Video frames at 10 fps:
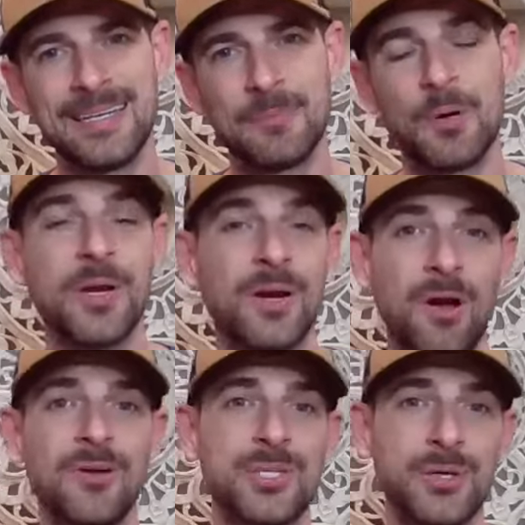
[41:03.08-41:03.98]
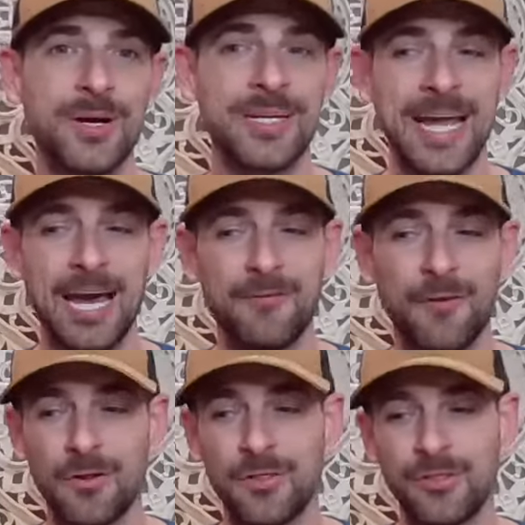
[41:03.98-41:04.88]
but we are also going to have
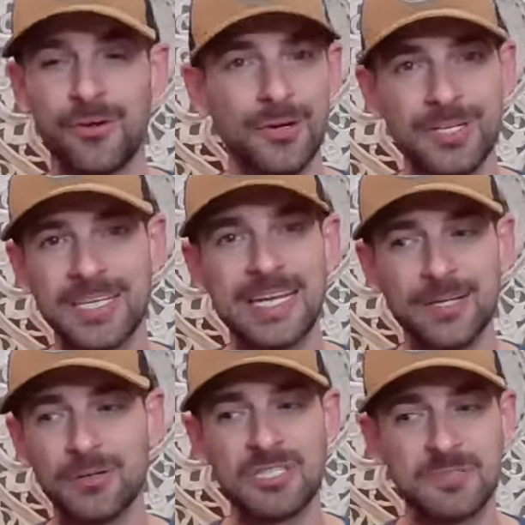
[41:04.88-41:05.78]
our third keynote